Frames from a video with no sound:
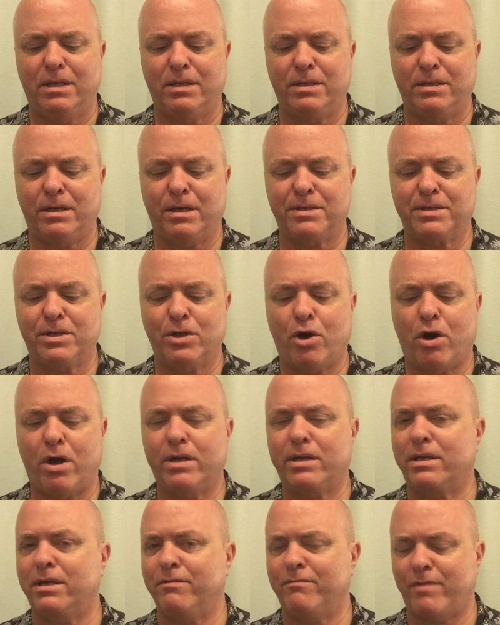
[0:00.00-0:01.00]
does
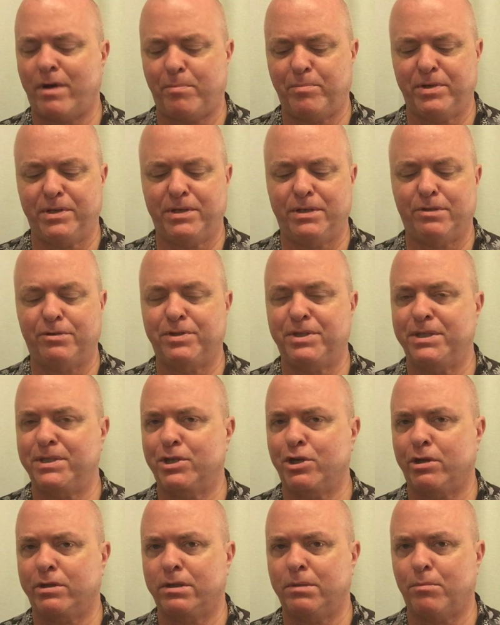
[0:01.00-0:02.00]
not give up until she's
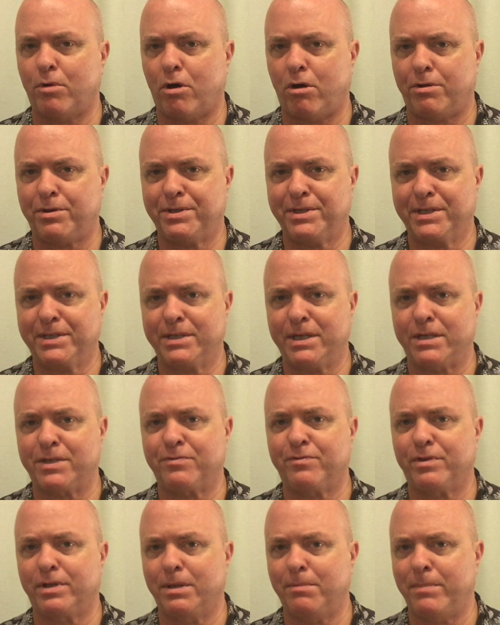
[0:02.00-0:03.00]
got them all
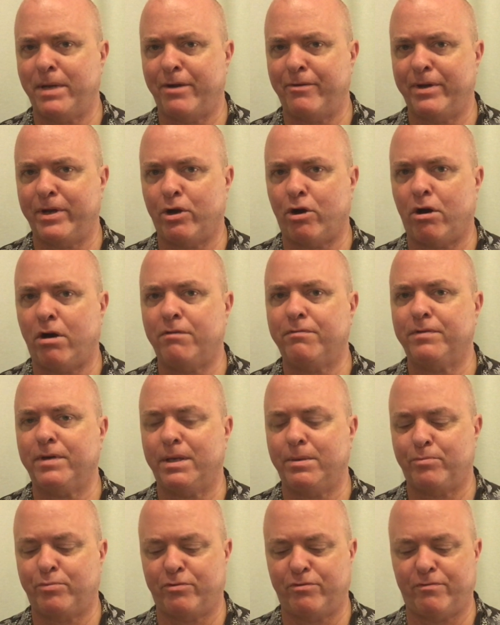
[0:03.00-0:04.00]
successfully married off
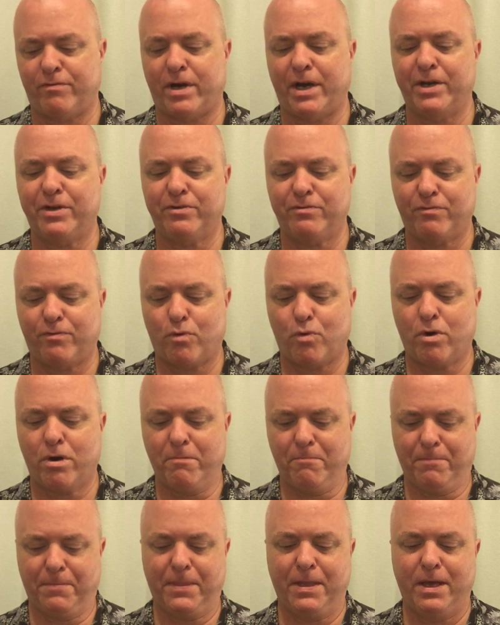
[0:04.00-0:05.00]
and provided for.
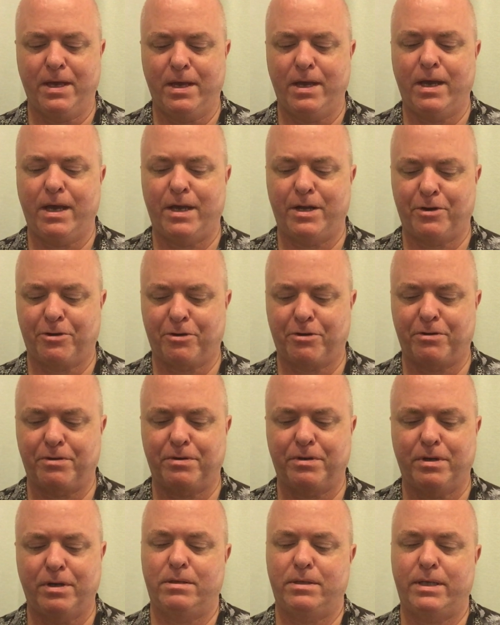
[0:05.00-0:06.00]
And
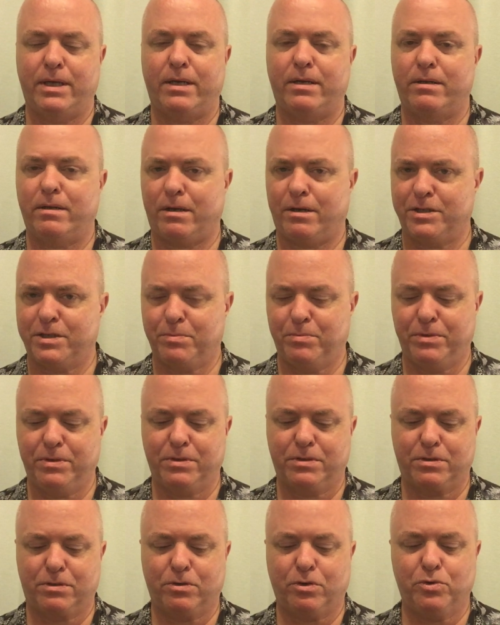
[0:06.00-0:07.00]
her dead
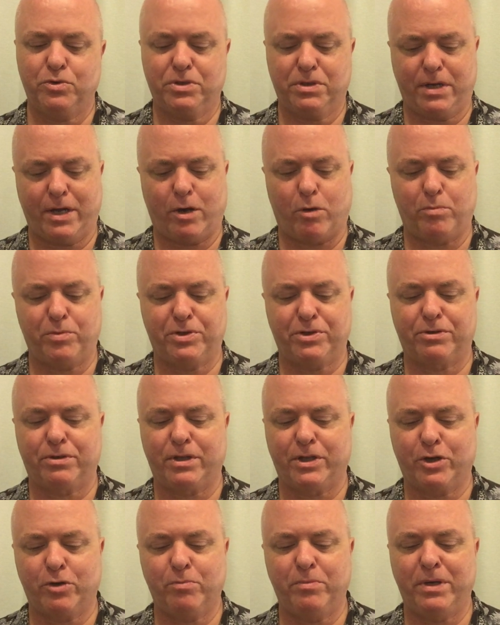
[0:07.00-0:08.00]
husband's ghost helps her a
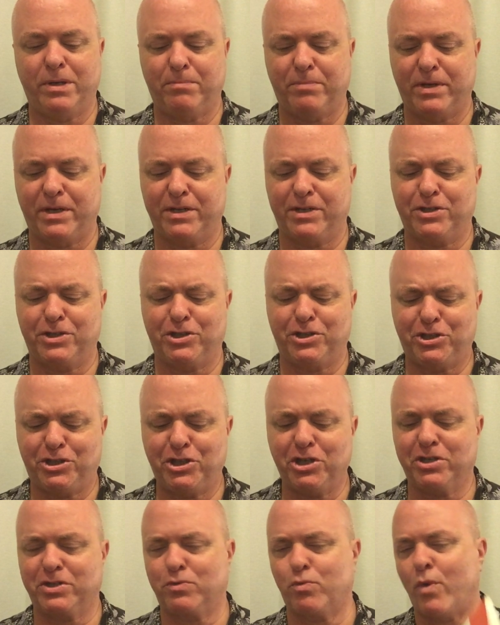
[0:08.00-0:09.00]
little bit, but it's
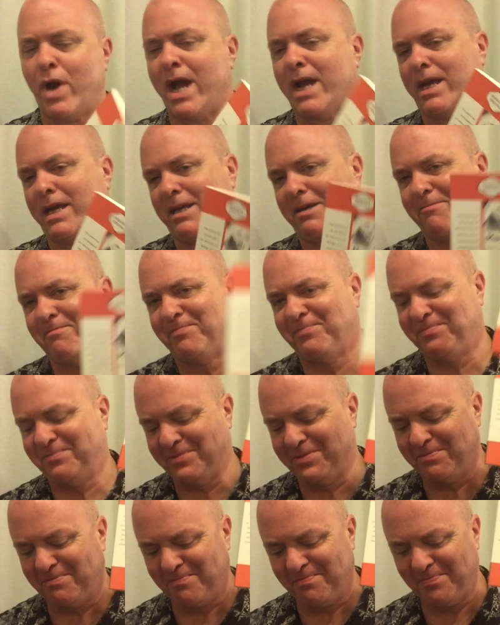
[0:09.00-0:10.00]
just wacky.
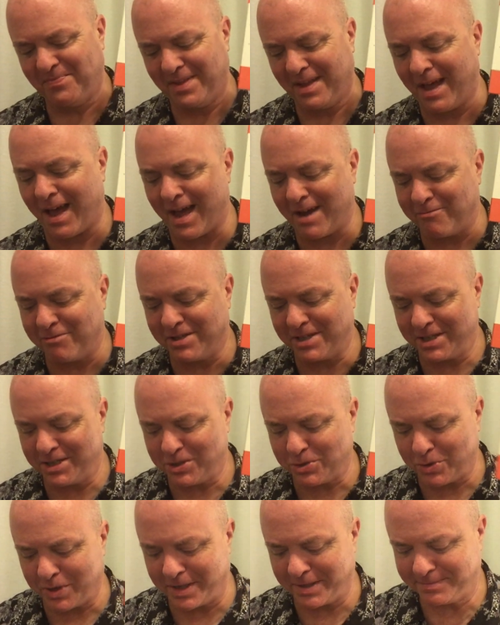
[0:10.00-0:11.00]
I really
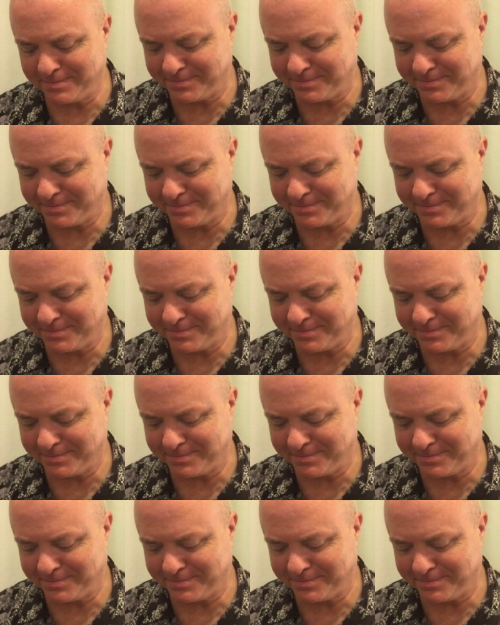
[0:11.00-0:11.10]
enjoyed it.